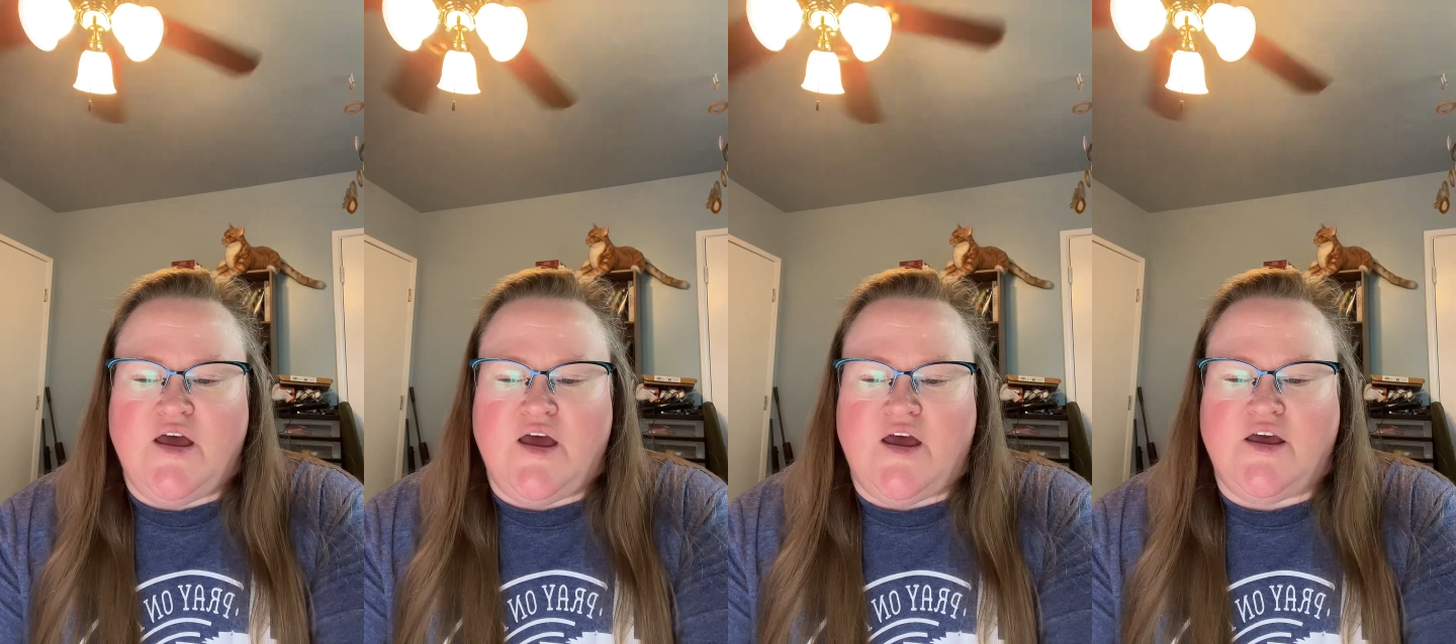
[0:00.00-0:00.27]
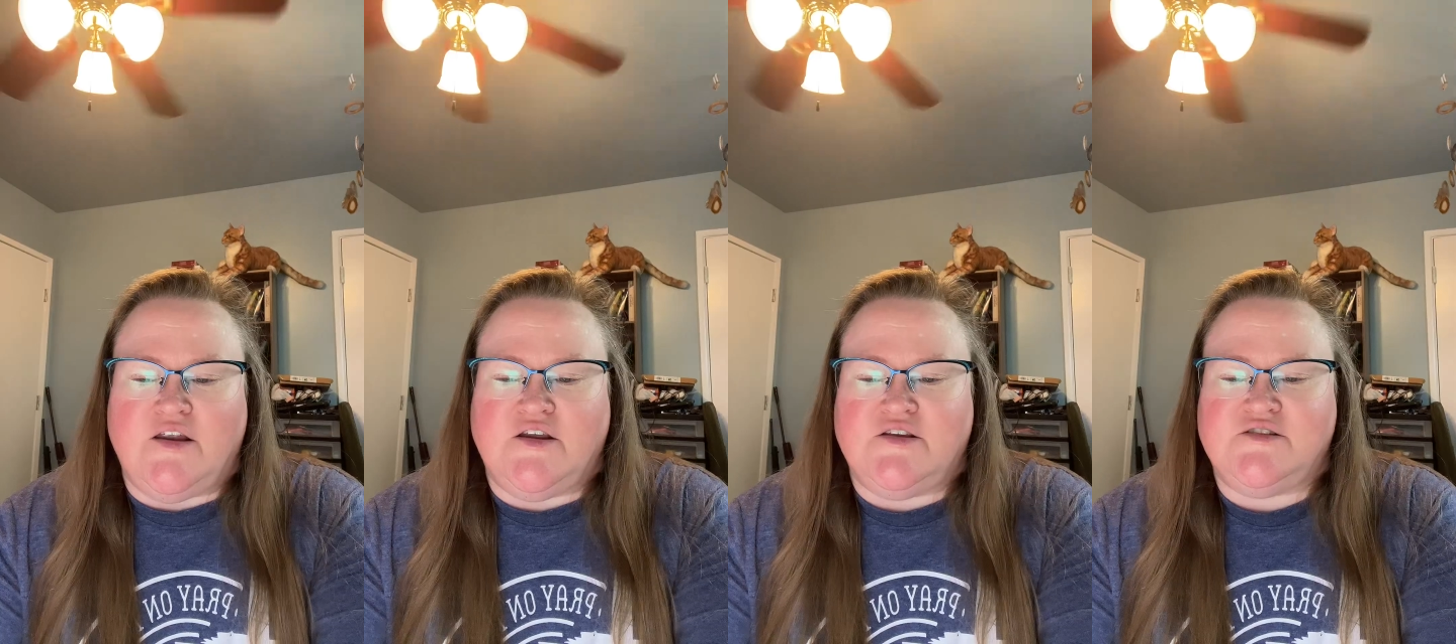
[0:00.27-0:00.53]

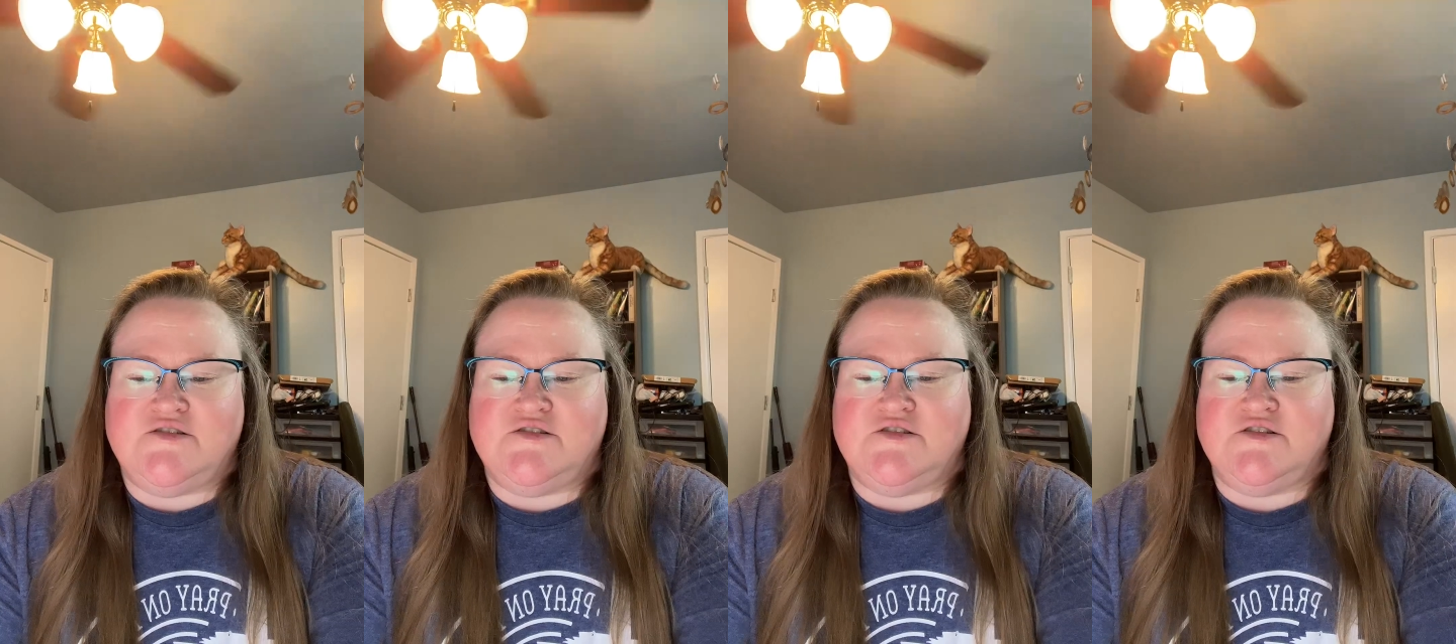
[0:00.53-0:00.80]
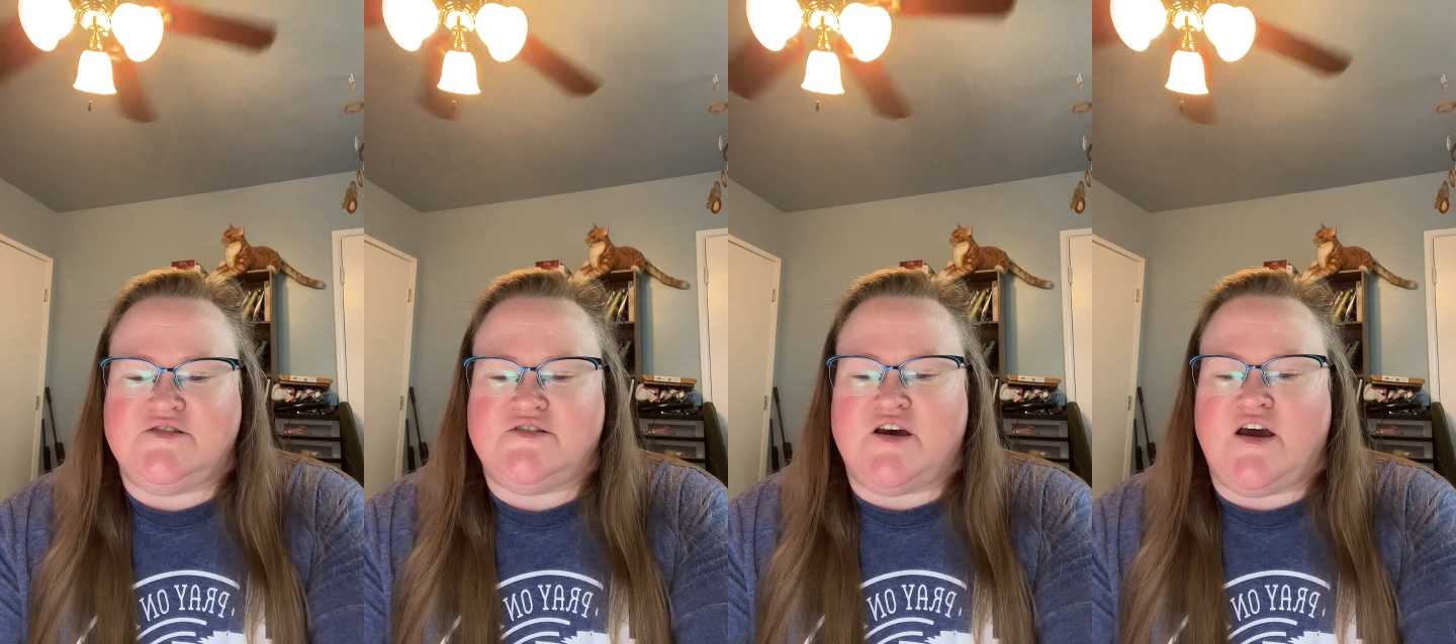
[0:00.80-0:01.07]
and its
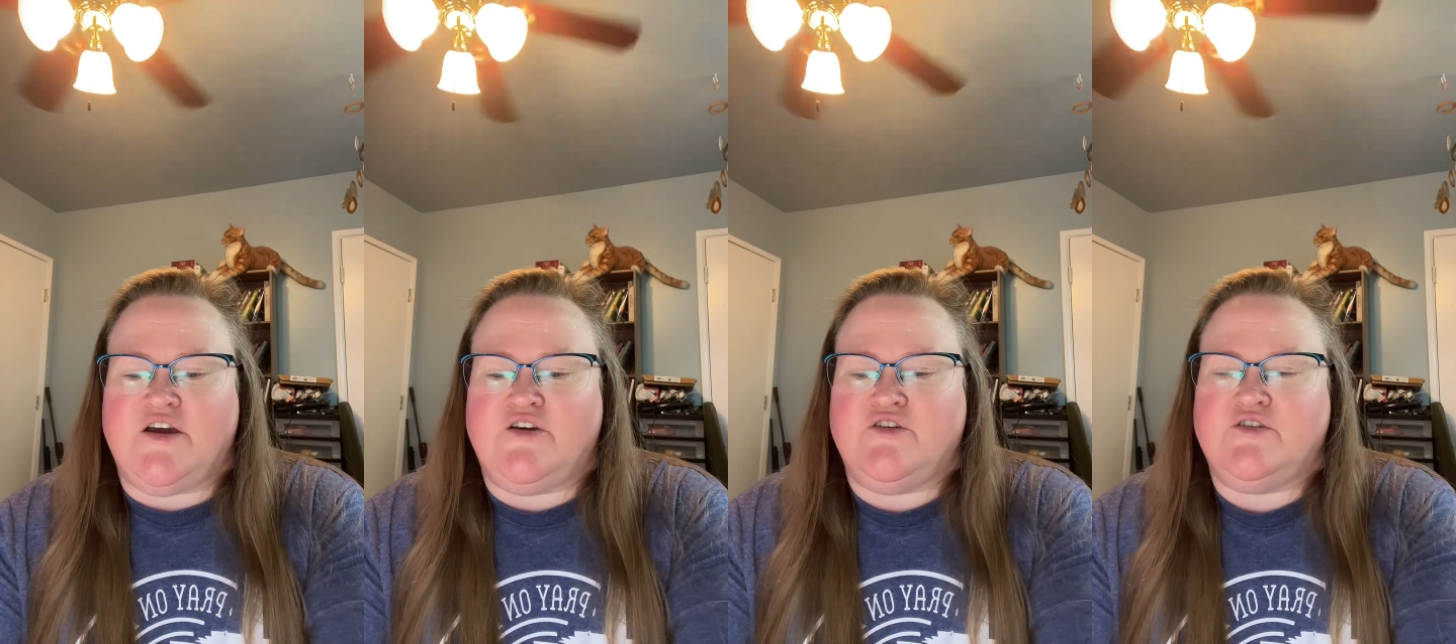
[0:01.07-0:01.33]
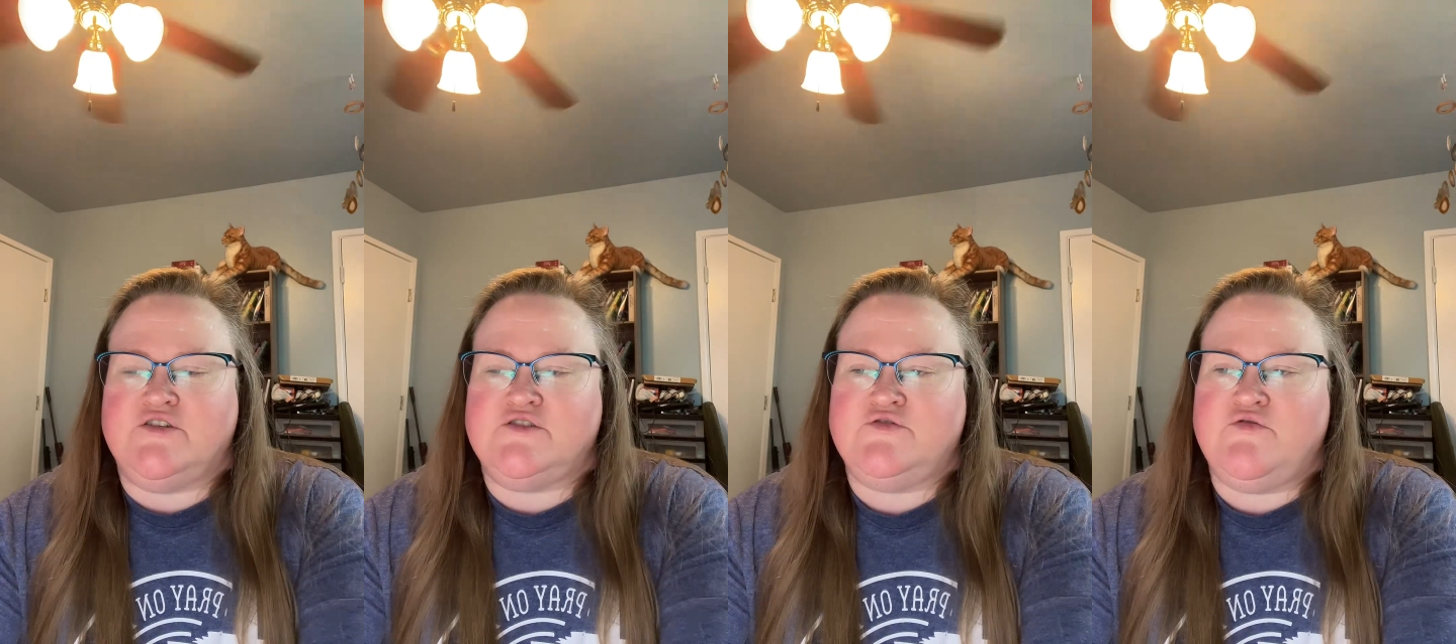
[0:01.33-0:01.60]
desire
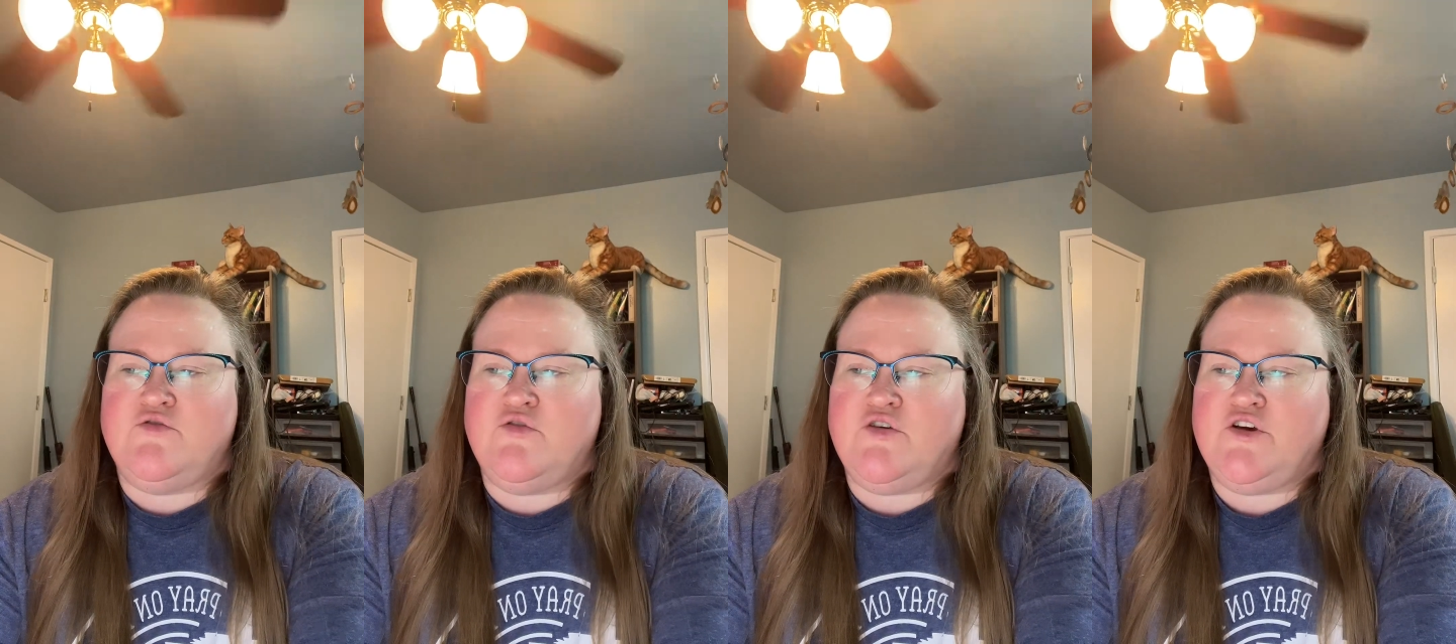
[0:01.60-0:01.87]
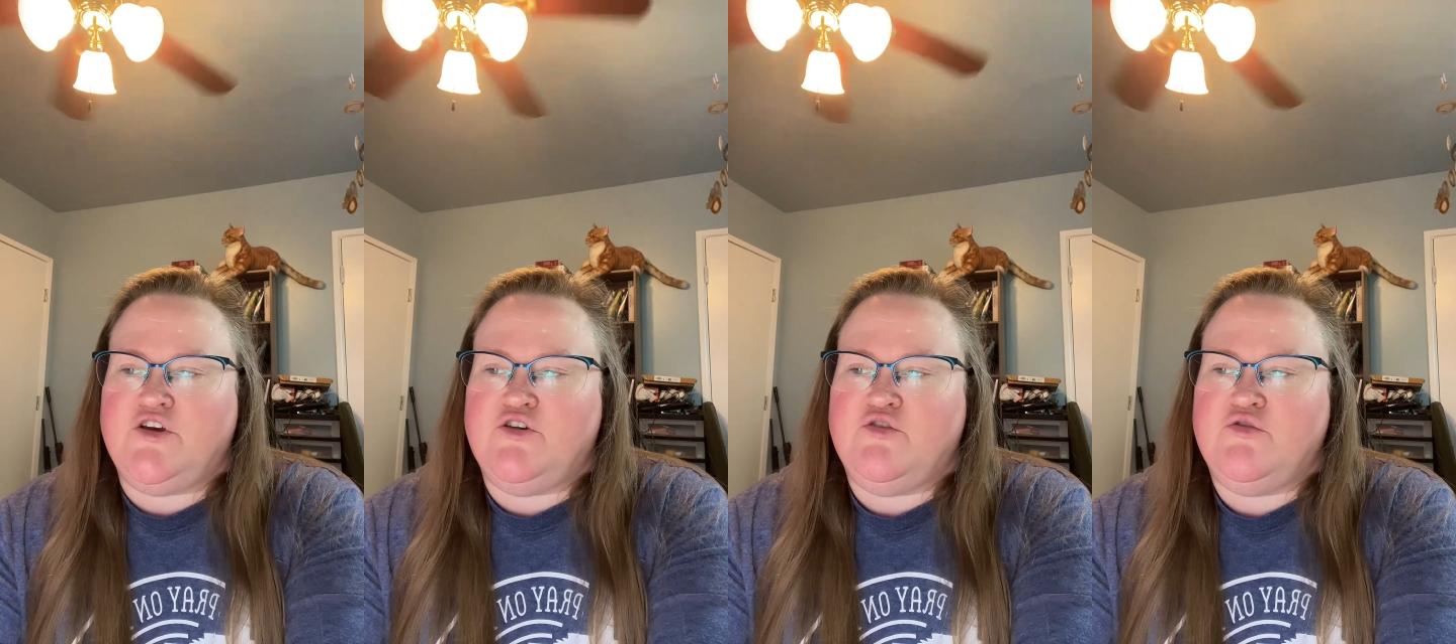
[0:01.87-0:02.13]
is for
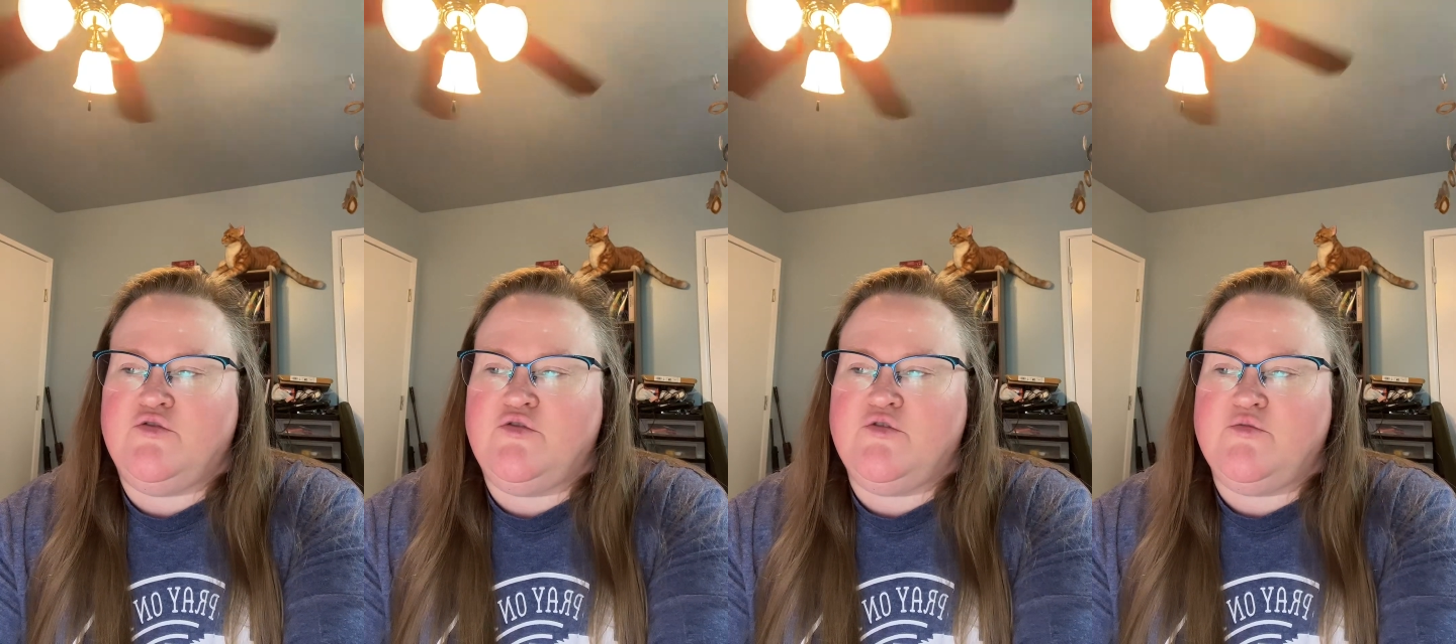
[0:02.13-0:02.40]
you,